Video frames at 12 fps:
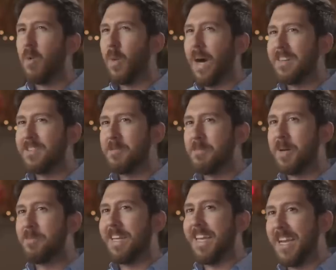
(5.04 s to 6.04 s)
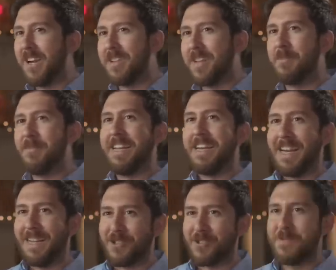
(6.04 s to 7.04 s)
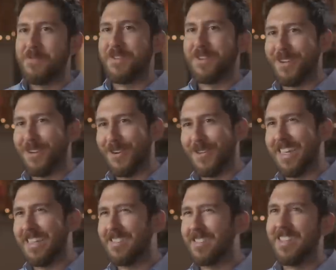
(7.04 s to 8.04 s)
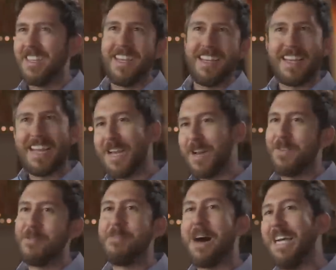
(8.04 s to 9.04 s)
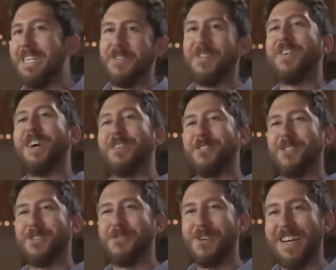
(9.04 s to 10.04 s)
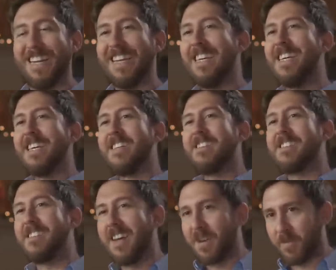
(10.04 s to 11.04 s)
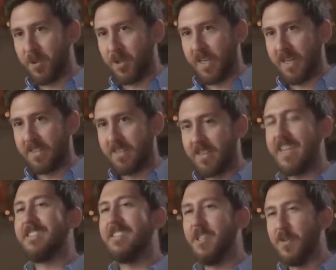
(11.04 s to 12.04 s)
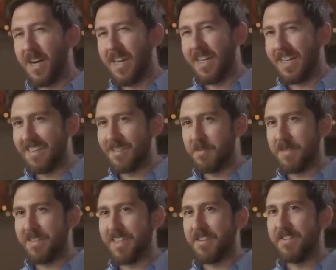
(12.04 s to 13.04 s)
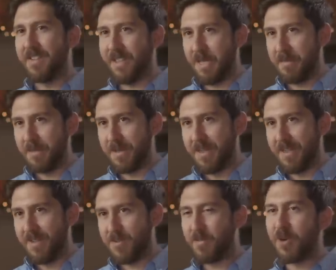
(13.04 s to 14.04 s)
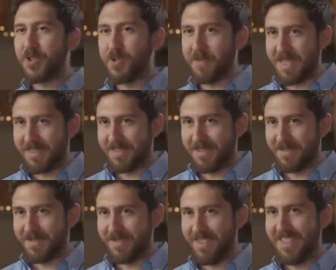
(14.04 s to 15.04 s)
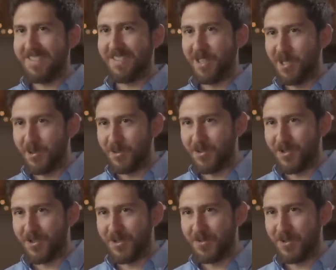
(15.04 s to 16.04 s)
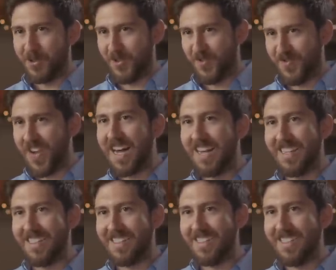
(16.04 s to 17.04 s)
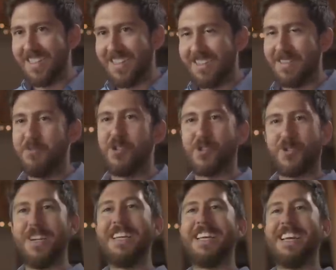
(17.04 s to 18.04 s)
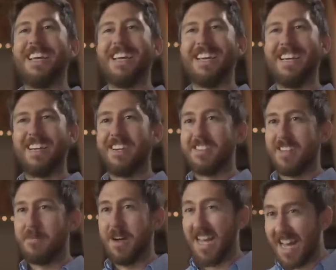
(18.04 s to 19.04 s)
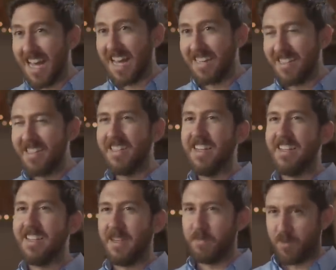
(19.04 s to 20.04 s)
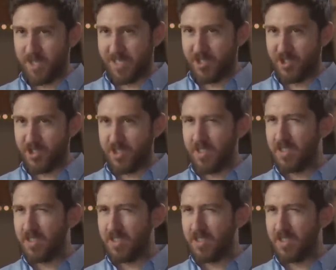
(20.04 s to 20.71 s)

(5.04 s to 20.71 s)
Why doesn't mom care that I'm eating ice cream for dinner? That's kind of a mind fudge in a way. This is not a Rolex. I see you eyeing it. It's a Patek Philippe. It's more expensive. It's loose, which is fine, because I'm shrinking, because I'm hot, and I'm rich.